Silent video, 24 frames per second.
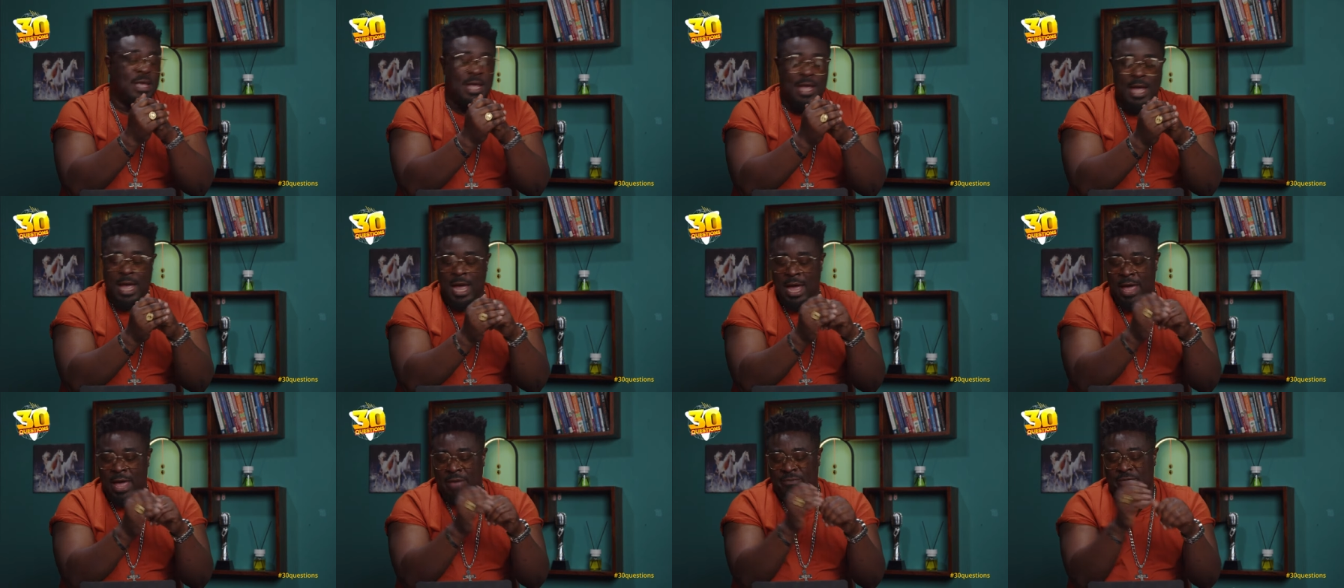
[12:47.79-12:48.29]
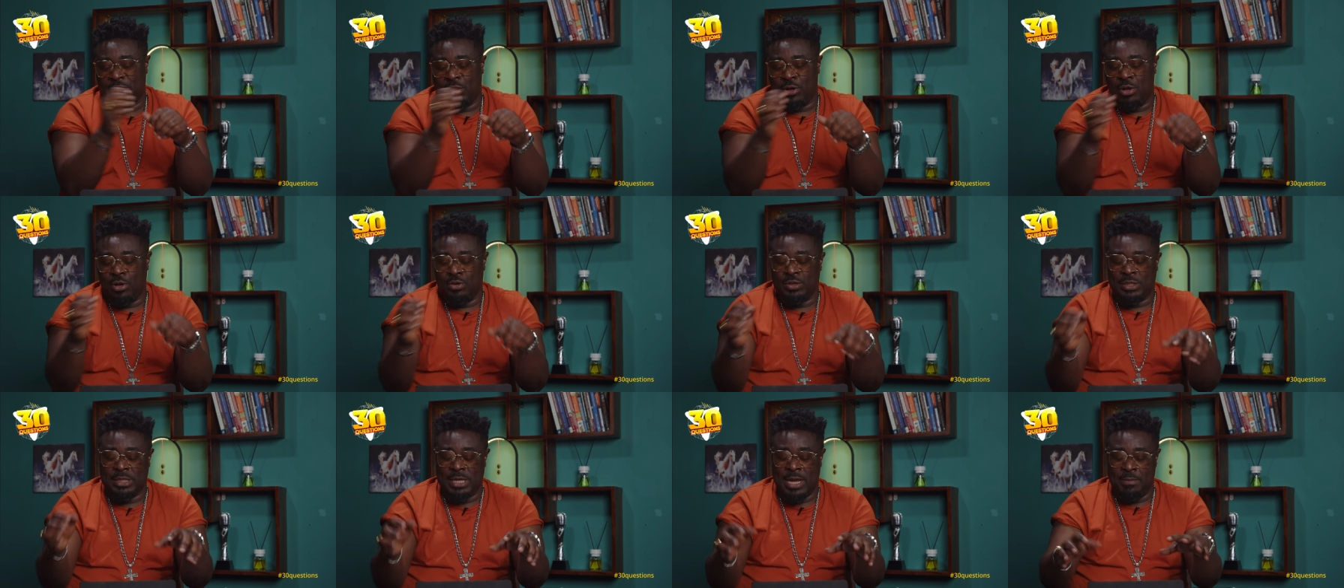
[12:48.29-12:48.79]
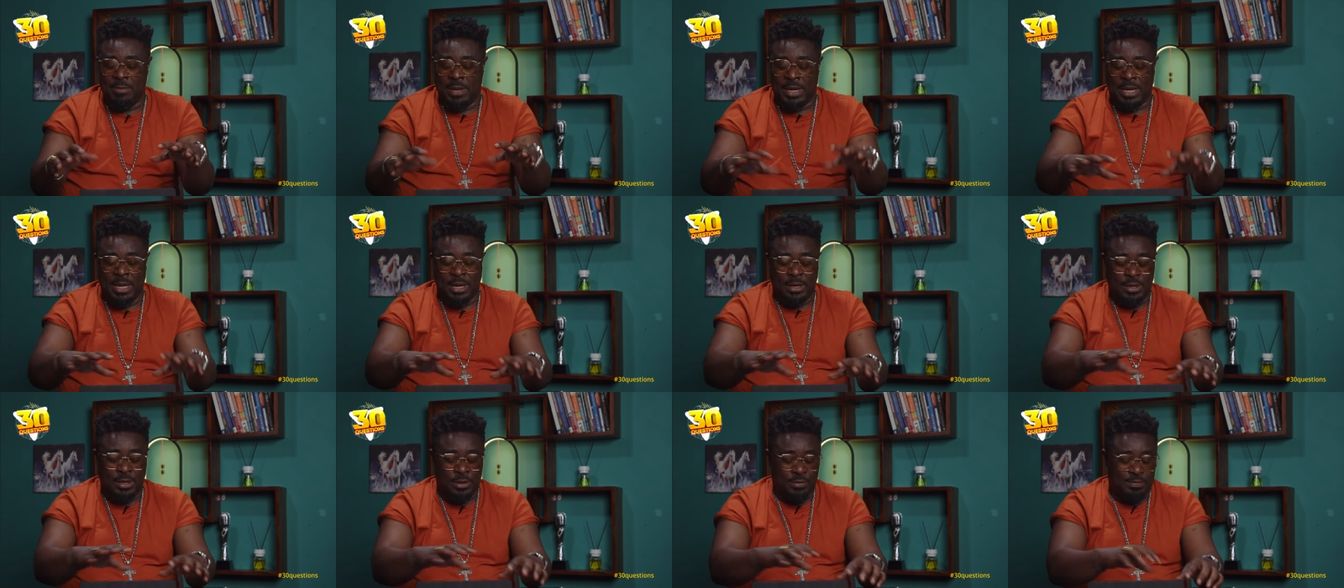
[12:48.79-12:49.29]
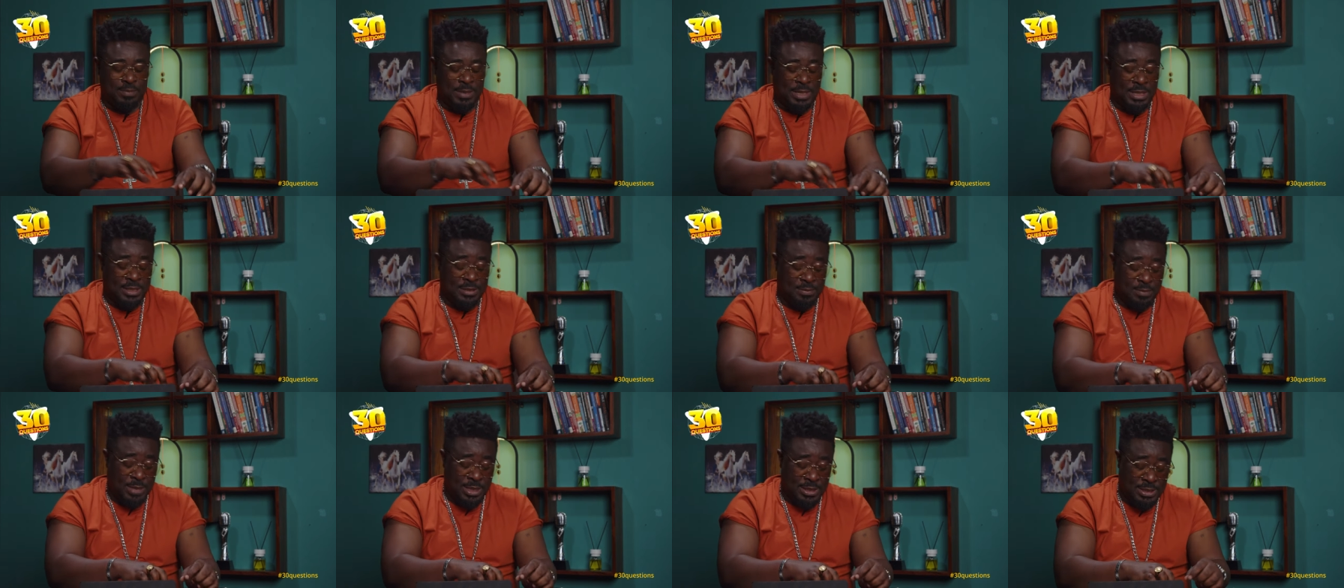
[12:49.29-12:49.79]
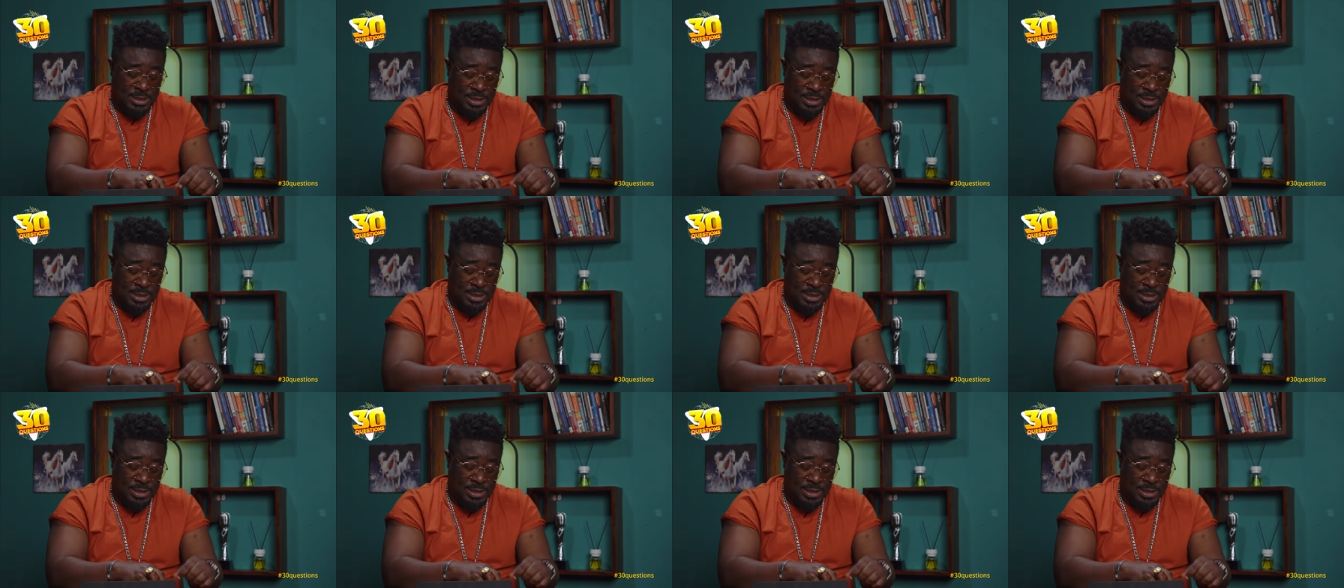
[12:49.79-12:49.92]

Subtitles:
I have a call's number. Can you please mention